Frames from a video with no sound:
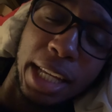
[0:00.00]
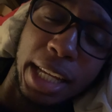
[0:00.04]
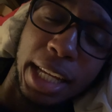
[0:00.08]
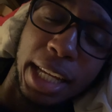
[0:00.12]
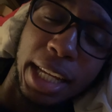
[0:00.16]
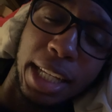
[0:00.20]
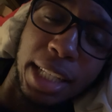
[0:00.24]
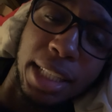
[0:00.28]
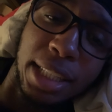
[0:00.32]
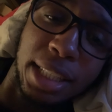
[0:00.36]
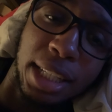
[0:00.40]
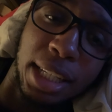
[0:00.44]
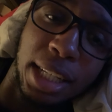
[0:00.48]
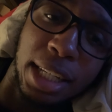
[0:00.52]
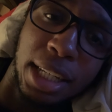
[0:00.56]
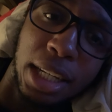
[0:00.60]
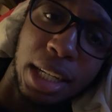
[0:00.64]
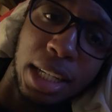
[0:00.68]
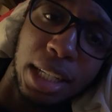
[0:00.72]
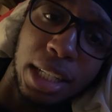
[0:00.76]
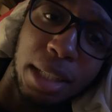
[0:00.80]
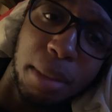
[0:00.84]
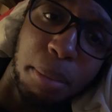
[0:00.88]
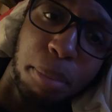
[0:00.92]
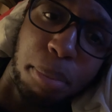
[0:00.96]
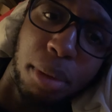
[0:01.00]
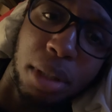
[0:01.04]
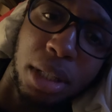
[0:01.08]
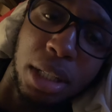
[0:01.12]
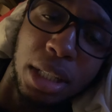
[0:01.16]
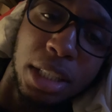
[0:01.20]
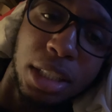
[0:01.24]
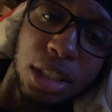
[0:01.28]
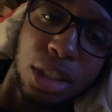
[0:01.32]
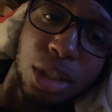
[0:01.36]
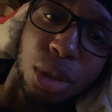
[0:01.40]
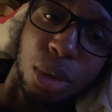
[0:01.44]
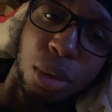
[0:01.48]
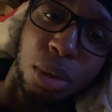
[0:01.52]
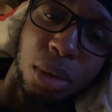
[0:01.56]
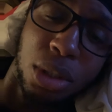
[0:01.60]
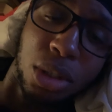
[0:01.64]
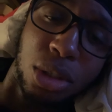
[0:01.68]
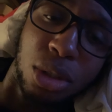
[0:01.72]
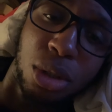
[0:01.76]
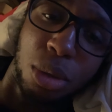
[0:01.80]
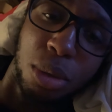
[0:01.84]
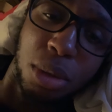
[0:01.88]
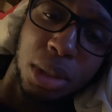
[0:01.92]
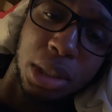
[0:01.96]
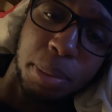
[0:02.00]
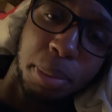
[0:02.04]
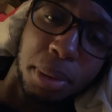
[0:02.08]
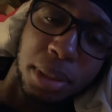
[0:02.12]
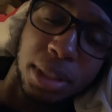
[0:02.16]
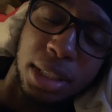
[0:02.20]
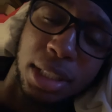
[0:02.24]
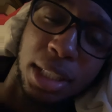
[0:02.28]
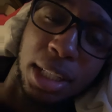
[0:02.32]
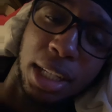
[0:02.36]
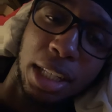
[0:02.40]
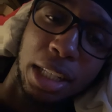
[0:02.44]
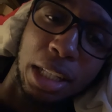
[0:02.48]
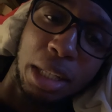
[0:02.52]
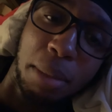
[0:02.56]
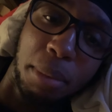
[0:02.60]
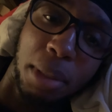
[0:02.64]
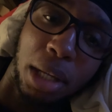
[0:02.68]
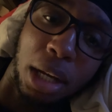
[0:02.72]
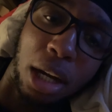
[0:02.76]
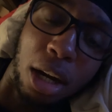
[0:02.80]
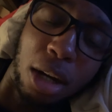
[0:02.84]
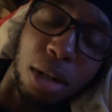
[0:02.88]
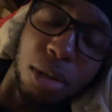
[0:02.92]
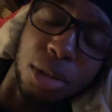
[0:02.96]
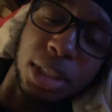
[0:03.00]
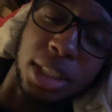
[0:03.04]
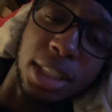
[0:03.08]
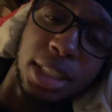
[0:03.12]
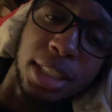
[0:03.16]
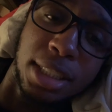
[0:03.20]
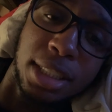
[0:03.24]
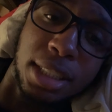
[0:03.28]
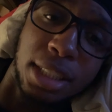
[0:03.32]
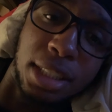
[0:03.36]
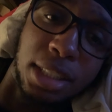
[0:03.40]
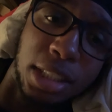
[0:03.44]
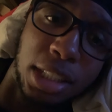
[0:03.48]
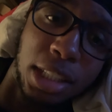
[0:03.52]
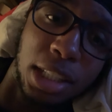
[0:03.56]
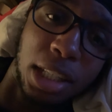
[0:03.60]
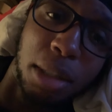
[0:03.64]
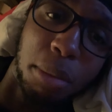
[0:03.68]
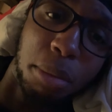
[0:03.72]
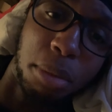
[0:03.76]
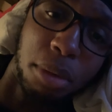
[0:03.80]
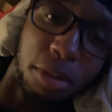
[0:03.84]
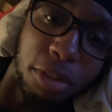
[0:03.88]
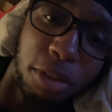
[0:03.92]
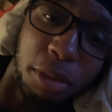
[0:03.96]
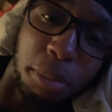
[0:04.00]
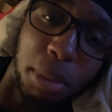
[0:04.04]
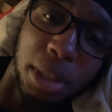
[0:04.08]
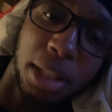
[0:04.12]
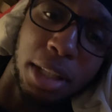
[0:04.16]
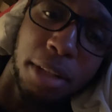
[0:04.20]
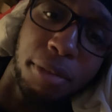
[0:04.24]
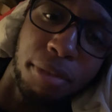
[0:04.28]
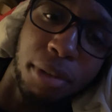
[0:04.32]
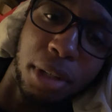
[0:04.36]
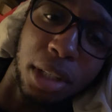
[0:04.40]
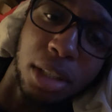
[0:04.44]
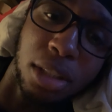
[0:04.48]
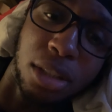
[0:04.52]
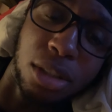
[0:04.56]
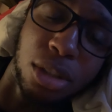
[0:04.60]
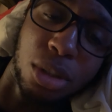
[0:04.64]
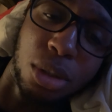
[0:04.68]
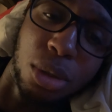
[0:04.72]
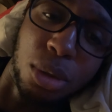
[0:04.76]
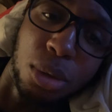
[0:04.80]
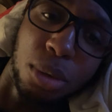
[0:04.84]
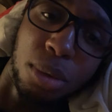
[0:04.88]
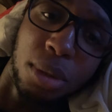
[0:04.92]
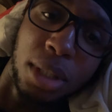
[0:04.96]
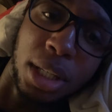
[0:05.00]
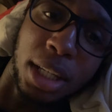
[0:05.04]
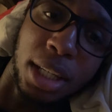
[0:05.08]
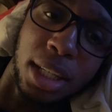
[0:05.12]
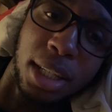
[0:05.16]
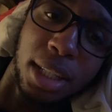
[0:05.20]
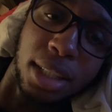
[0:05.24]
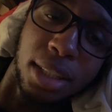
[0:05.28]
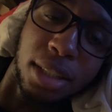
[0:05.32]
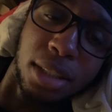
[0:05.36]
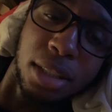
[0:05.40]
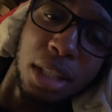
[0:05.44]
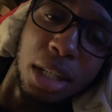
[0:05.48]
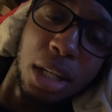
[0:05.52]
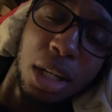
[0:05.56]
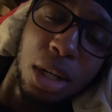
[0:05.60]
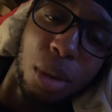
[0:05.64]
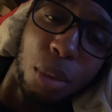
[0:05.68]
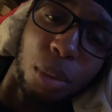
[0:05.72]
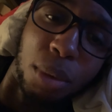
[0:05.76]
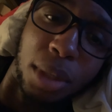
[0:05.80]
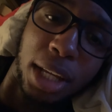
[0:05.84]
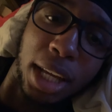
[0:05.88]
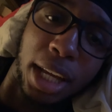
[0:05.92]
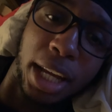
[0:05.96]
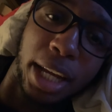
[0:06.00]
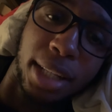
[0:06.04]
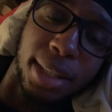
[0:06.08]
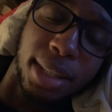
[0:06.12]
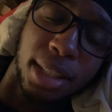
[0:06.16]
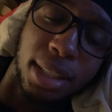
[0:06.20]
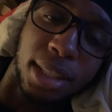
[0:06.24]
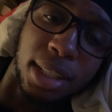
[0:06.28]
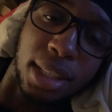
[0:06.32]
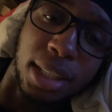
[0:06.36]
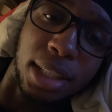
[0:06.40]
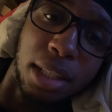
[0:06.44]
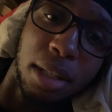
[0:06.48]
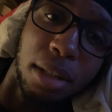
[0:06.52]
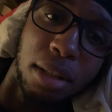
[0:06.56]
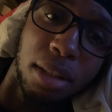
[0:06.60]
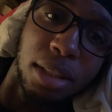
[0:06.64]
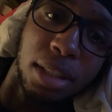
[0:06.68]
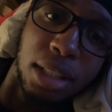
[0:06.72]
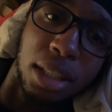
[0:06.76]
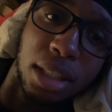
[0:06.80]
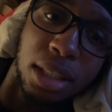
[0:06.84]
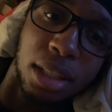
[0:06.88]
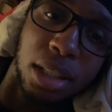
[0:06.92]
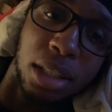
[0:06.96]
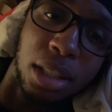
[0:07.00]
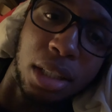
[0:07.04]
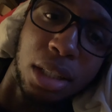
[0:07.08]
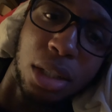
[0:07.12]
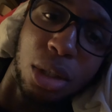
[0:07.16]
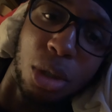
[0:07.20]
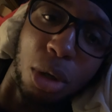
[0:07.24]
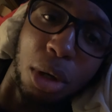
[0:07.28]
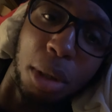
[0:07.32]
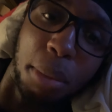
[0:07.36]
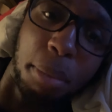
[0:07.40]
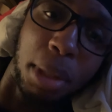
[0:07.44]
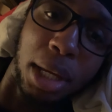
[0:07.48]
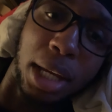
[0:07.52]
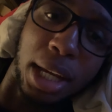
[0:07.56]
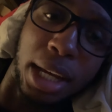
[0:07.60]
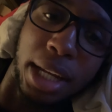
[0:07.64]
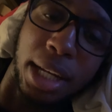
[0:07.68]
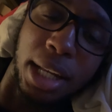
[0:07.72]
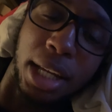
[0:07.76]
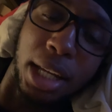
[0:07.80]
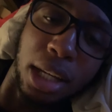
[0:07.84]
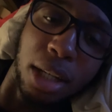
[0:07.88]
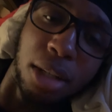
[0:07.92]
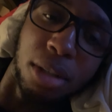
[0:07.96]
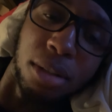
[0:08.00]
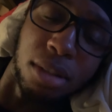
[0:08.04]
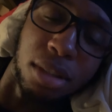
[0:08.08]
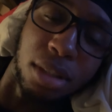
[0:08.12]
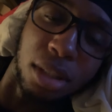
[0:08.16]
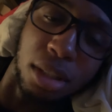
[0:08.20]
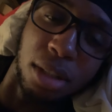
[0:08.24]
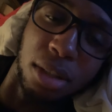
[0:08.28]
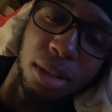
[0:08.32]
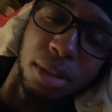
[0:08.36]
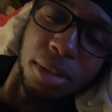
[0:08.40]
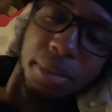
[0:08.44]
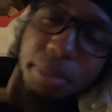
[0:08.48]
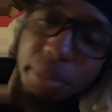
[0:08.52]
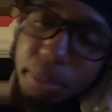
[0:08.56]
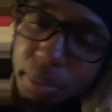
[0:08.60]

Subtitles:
And then two and two was put together. I'm like, oh, she's the Jigaboo from motherfucking School Days when they had the good or bad hair song.